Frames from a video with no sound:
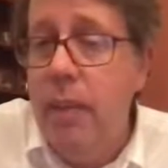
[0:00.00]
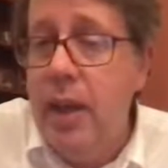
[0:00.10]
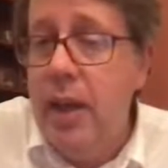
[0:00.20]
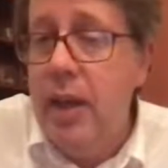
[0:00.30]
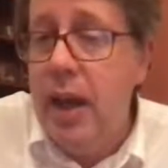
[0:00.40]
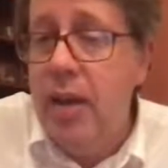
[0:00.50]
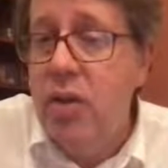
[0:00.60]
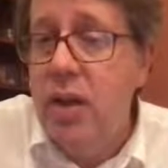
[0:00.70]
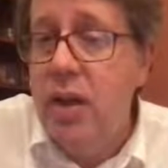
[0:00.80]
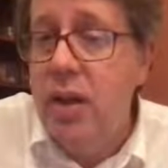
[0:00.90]
He
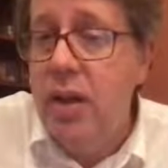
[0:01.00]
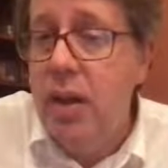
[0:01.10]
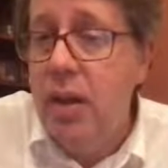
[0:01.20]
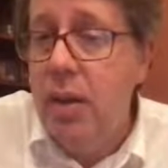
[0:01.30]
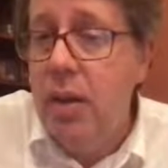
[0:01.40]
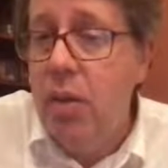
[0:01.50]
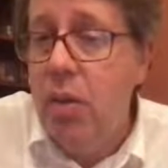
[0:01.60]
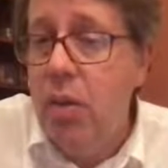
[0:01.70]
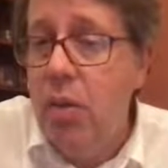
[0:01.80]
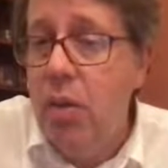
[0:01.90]
actually
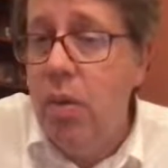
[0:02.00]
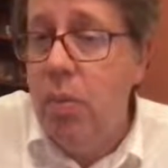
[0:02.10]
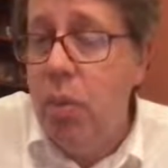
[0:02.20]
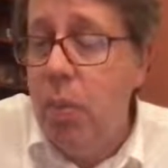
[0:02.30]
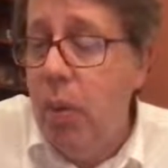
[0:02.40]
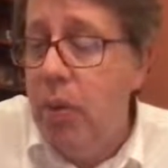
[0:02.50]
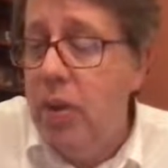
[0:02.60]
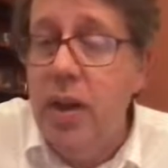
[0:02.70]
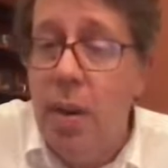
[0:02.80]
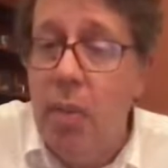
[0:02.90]

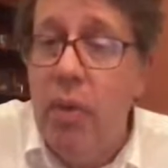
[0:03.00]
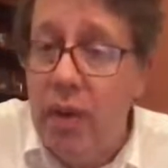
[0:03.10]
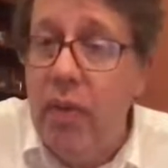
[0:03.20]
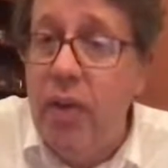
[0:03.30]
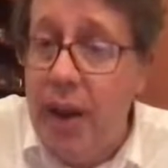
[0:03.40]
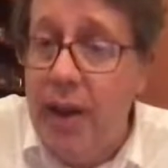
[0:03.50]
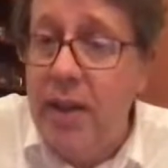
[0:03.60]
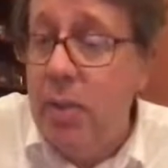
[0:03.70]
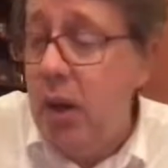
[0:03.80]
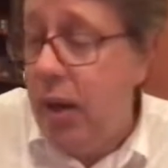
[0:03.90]
proposed a number of different
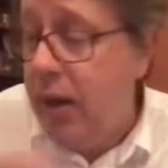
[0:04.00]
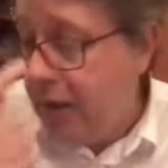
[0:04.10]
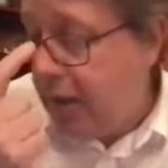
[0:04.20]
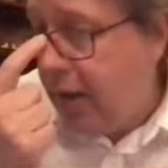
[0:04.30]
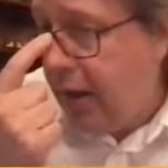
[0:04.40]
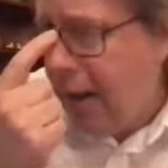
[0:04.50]
asymptotics,